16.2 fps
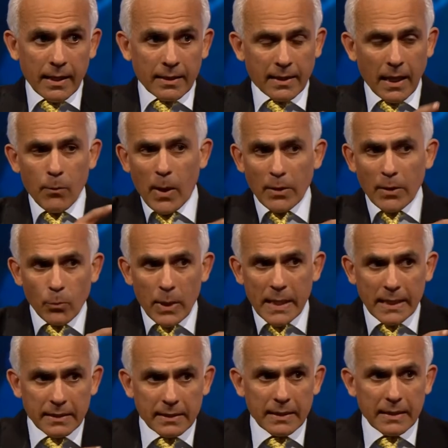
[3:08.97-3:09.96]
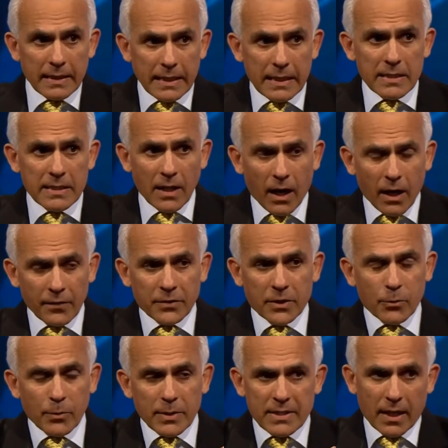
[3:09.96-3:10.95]
They went weak at the knees
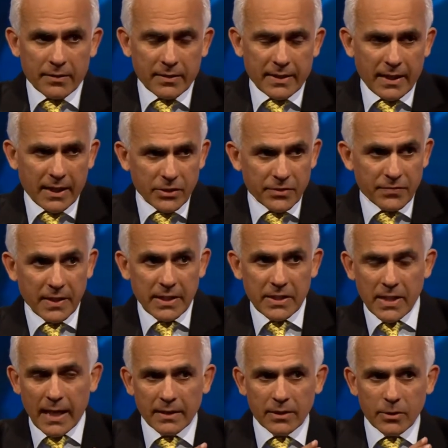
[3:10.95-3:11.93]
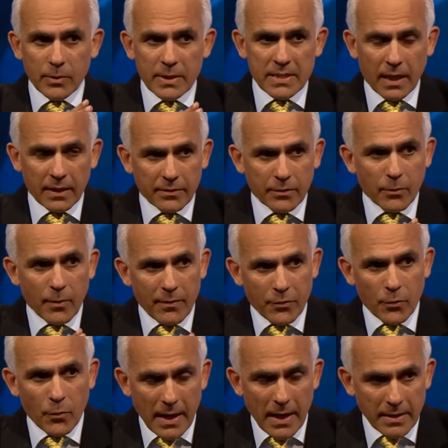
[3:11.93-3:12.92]
after the result of, can I just finish? At the result of the
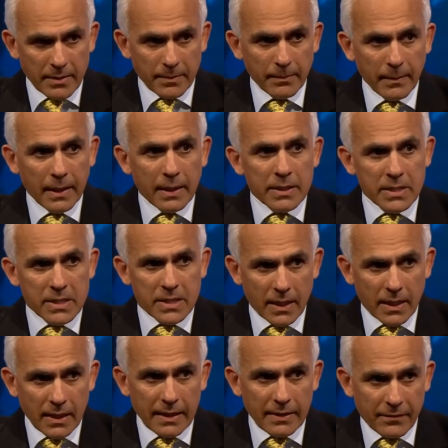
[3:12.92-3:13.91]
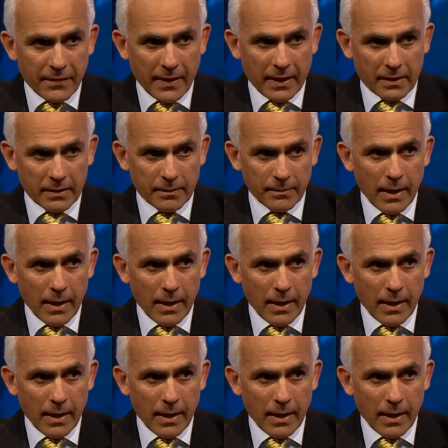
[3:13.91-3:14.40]
referendum, sterling fell.